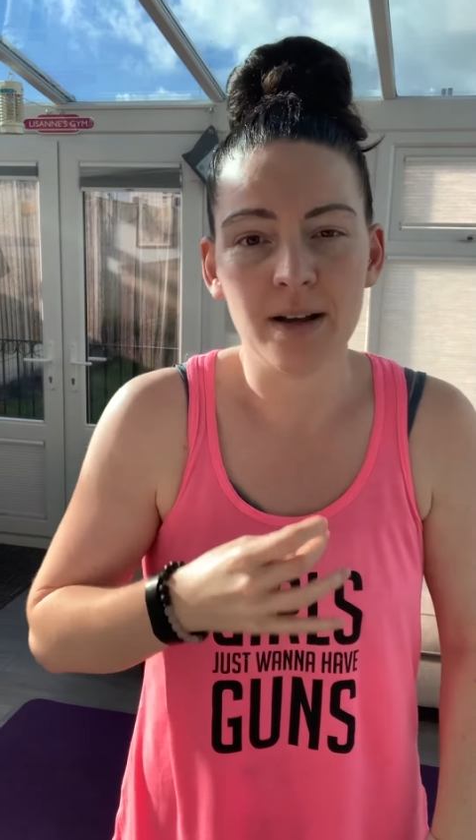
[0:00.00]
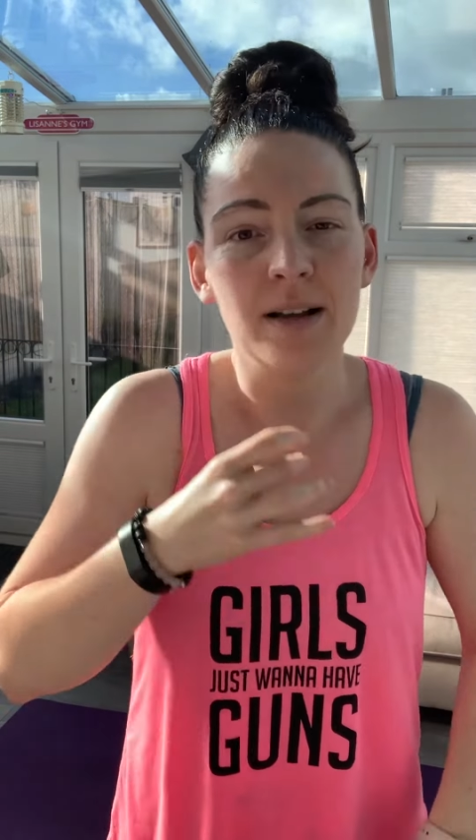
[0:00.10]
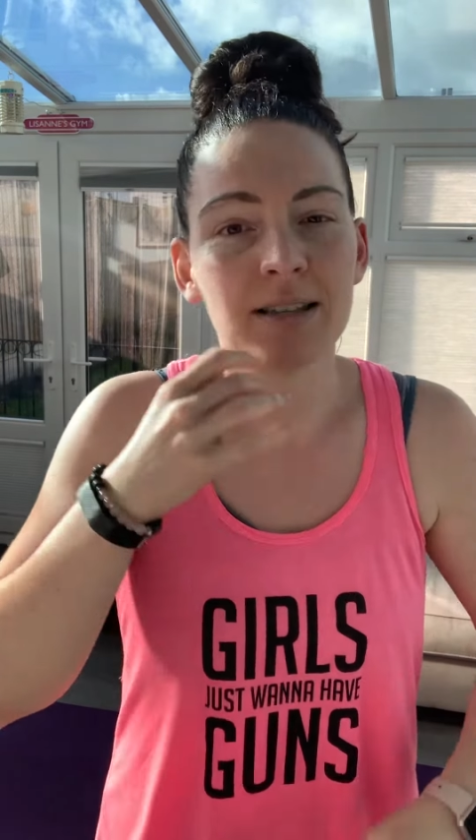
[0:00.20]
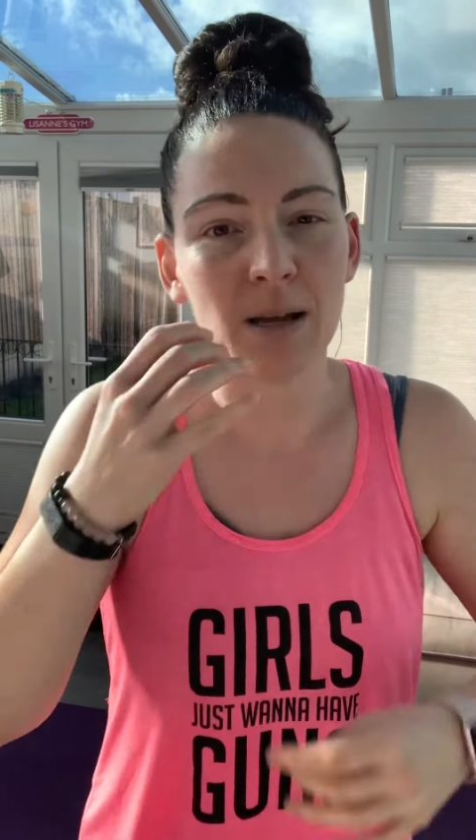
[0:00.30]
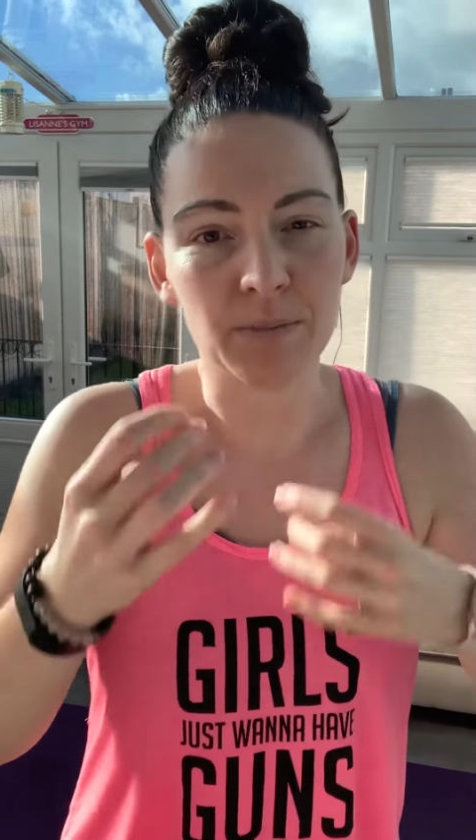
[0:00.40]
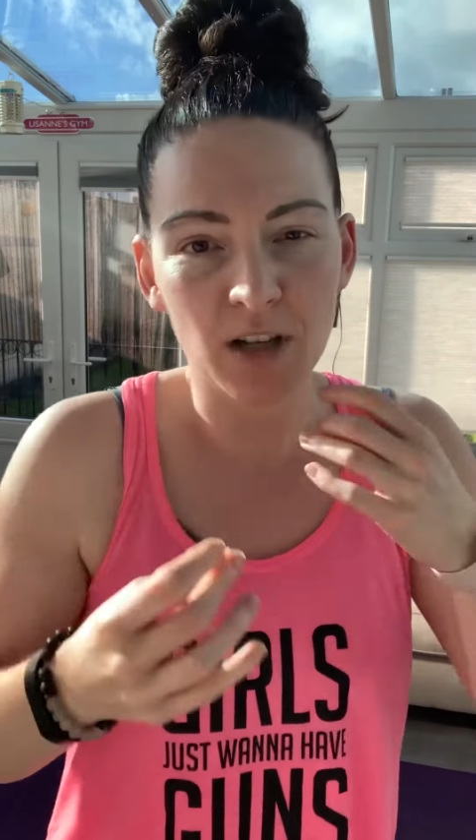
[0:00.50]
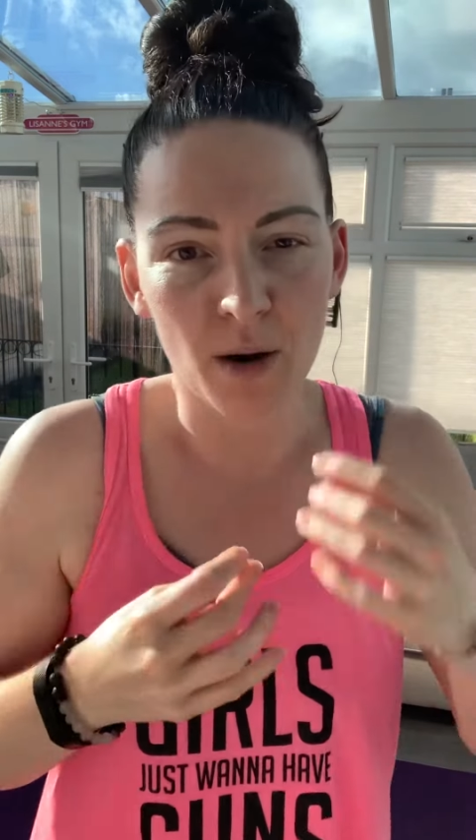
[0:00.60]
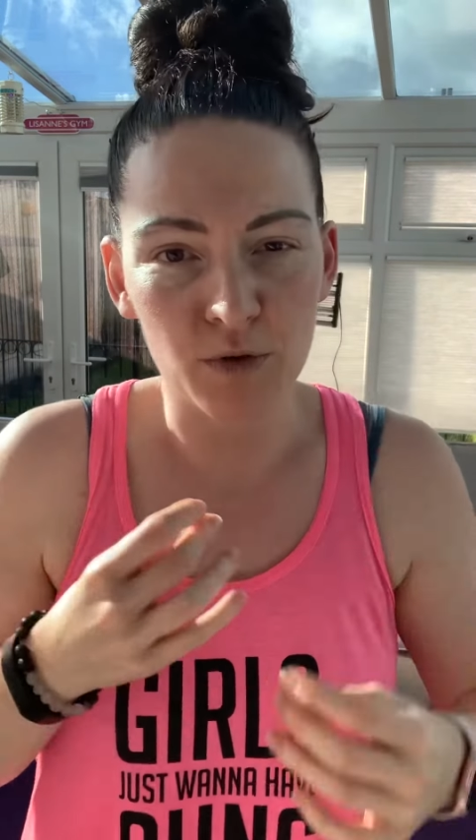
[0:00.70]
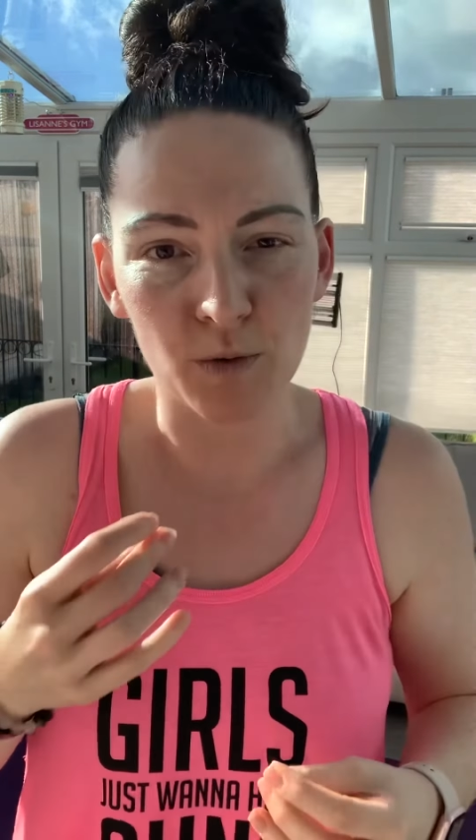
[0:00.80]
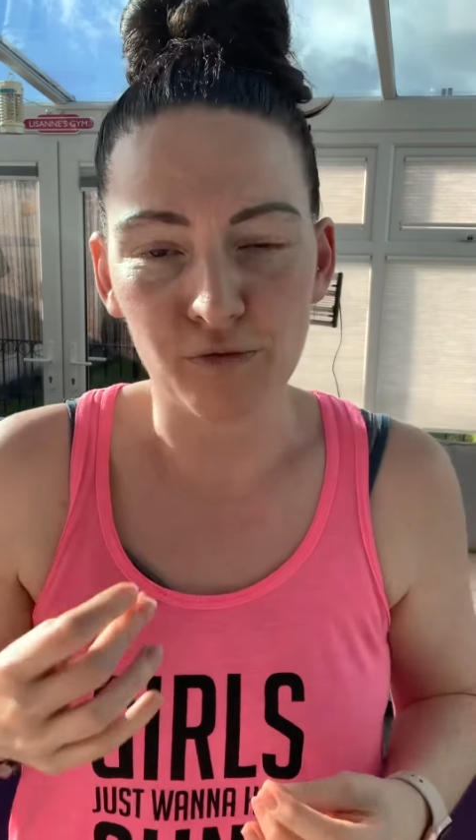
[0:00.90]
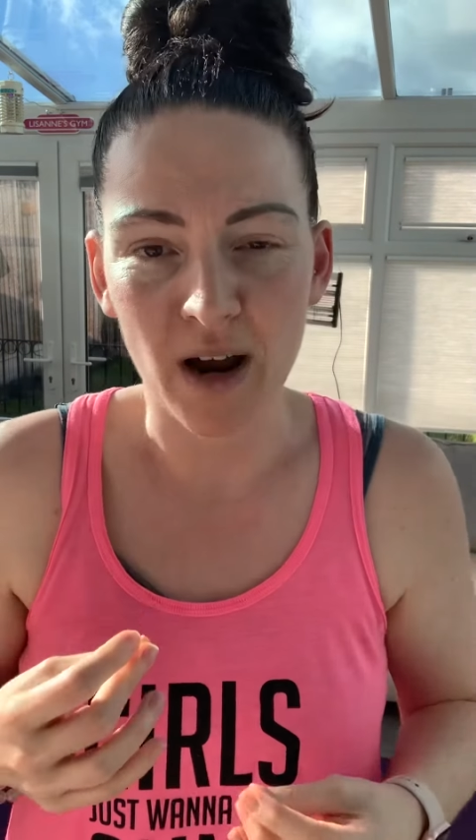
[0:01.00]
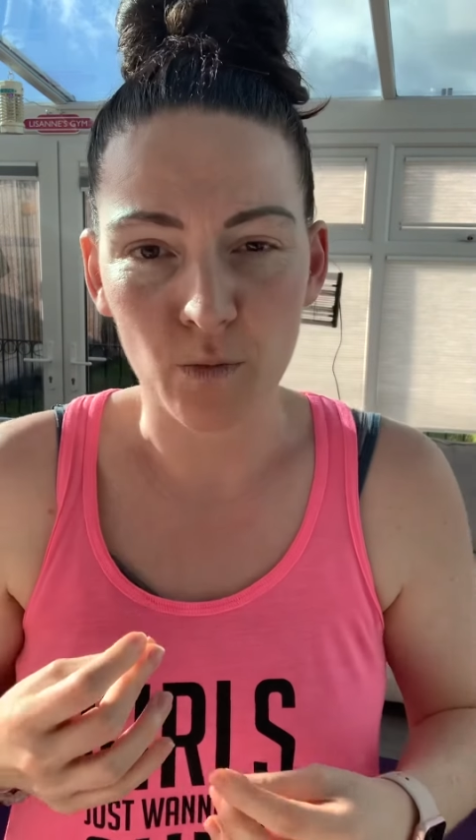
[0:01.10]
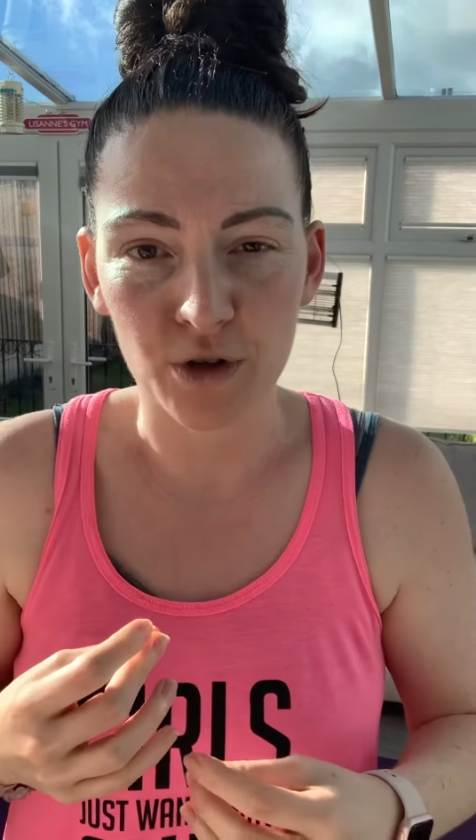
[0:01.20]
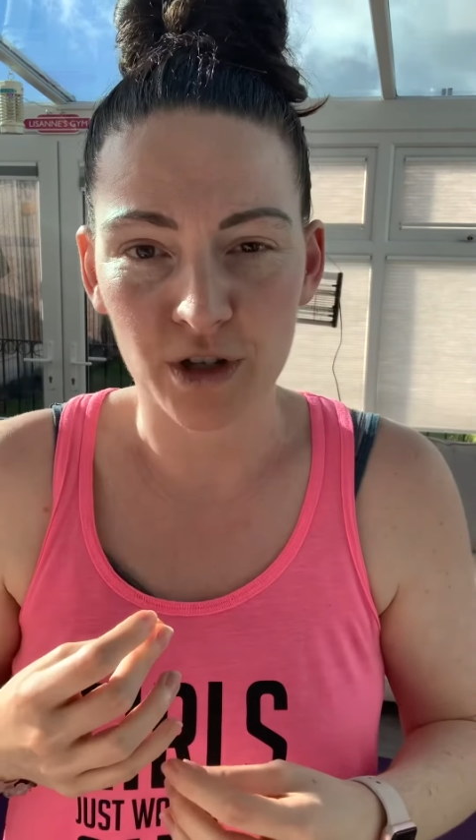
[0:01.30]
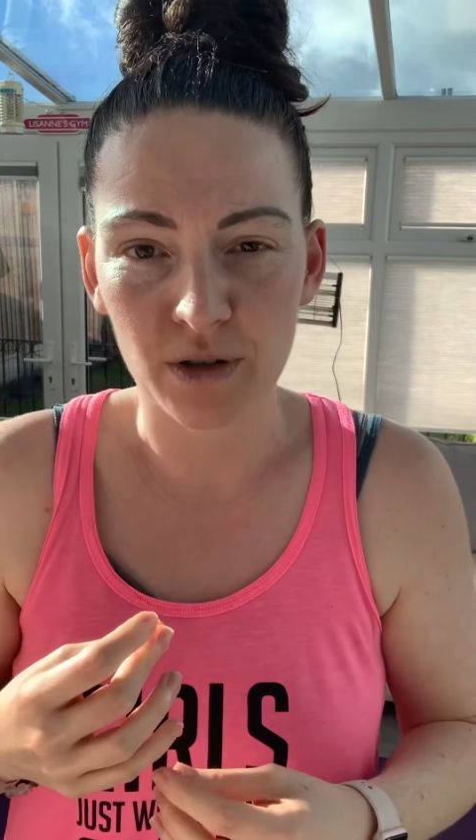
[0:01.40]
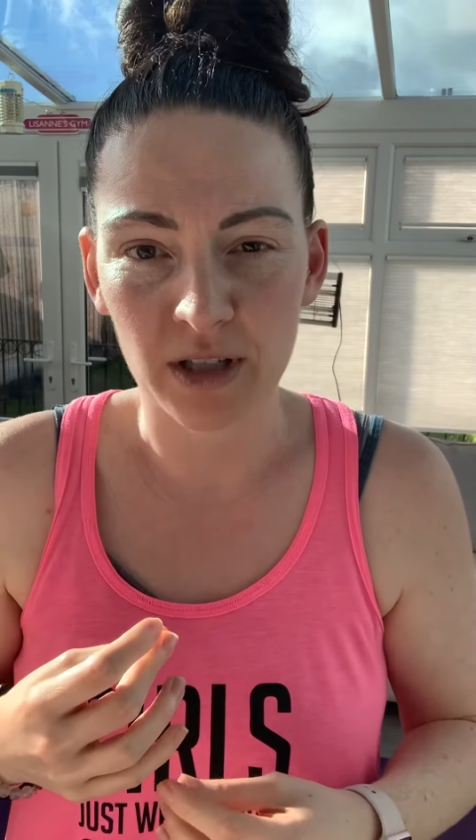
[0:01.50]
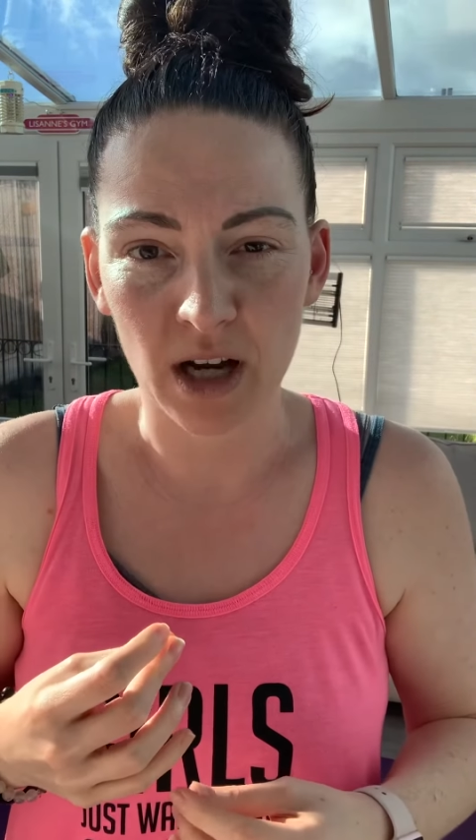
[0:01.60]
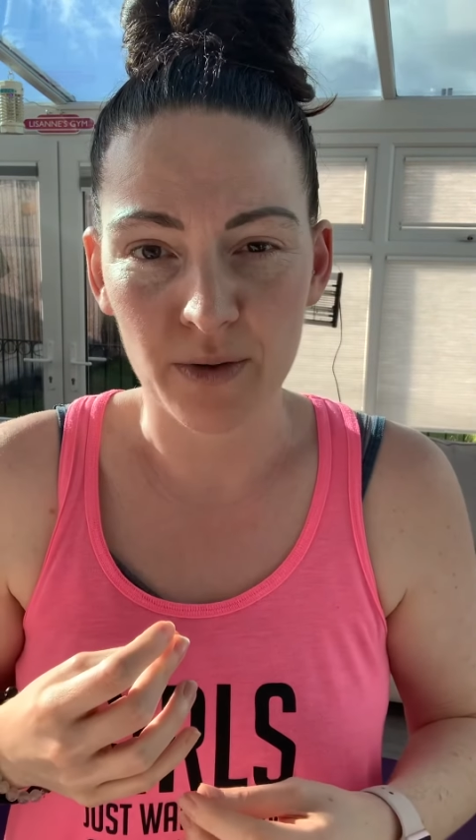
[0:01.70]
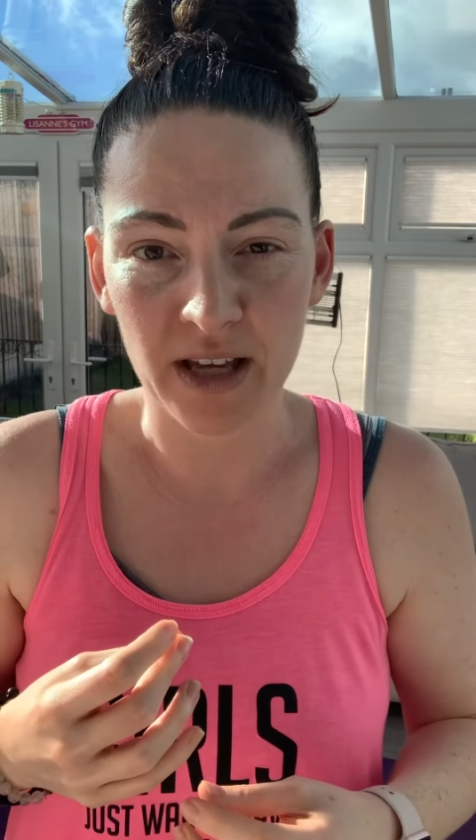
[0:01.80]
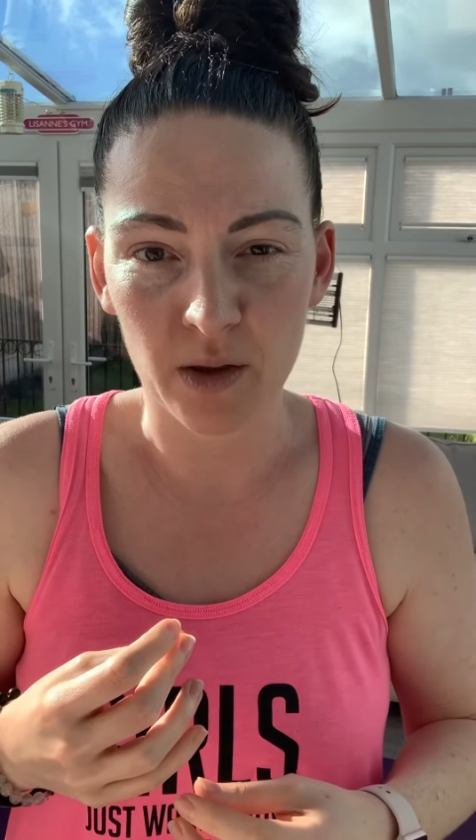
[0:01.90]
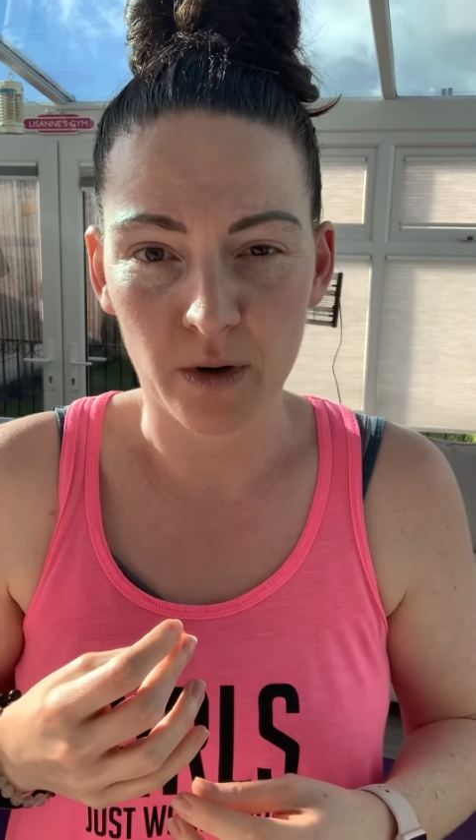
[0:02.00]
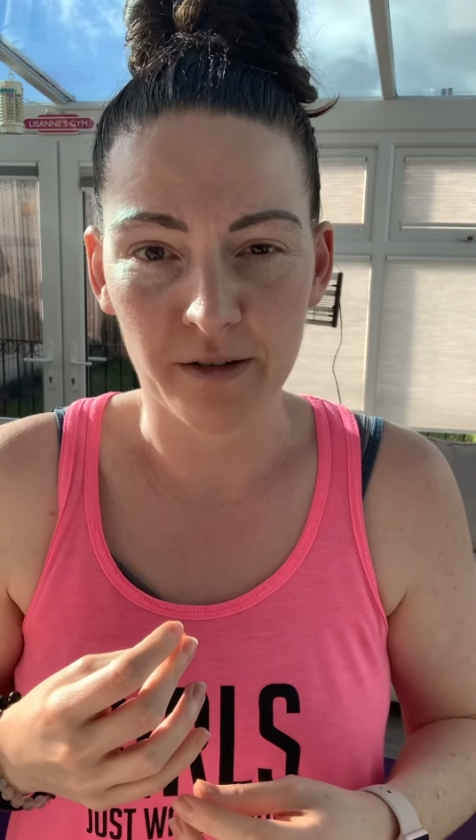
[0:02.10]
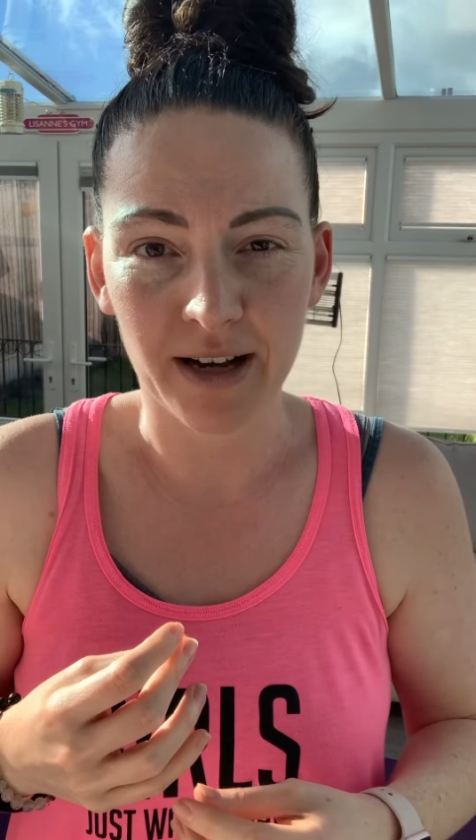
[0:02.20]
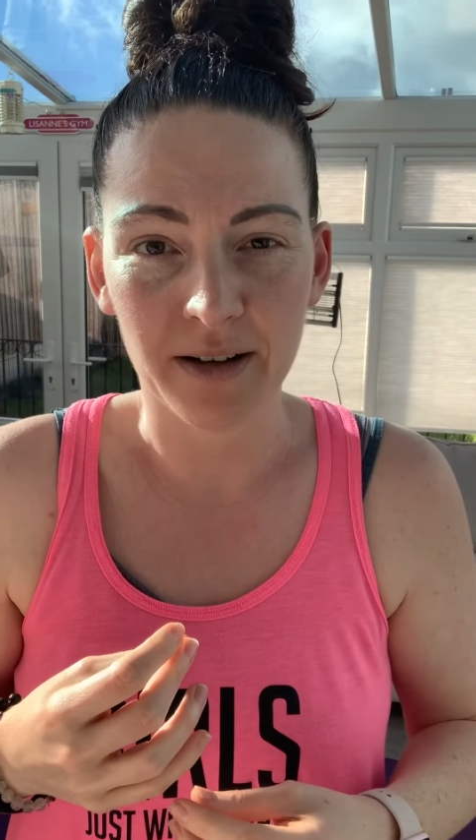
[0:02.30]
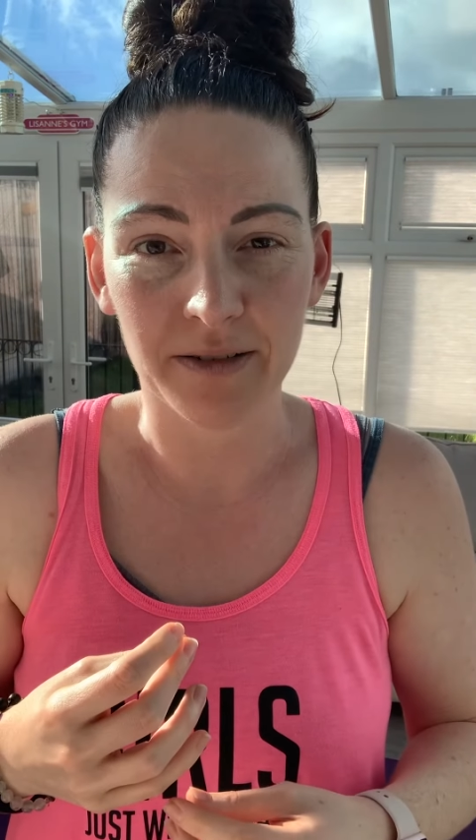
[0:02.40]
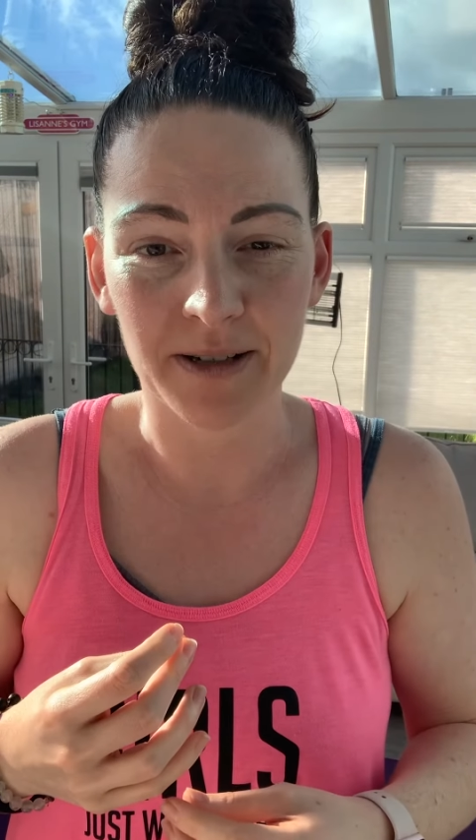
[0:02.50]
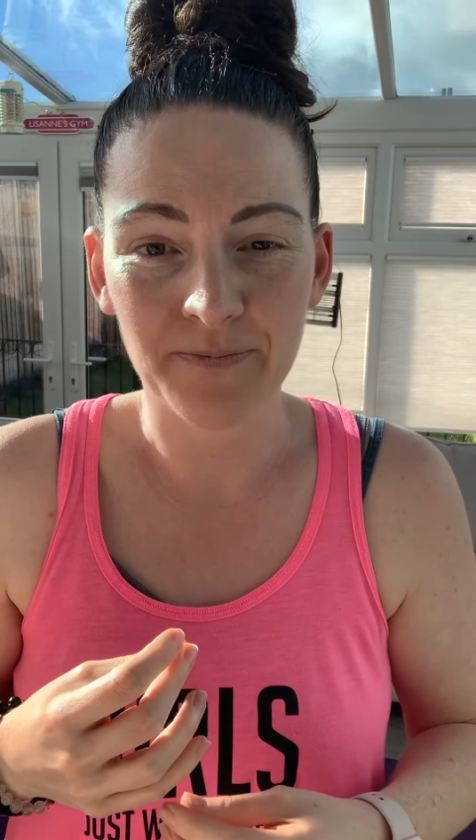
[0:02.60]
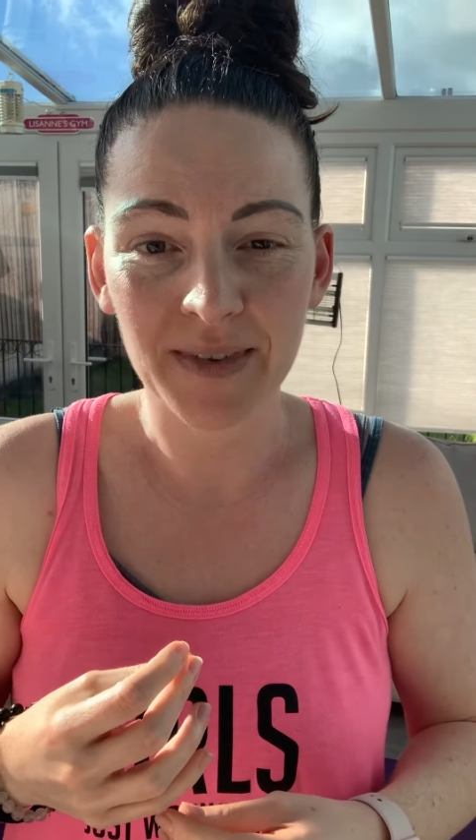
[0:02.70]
Sometimes your brain wants you to go the other way around.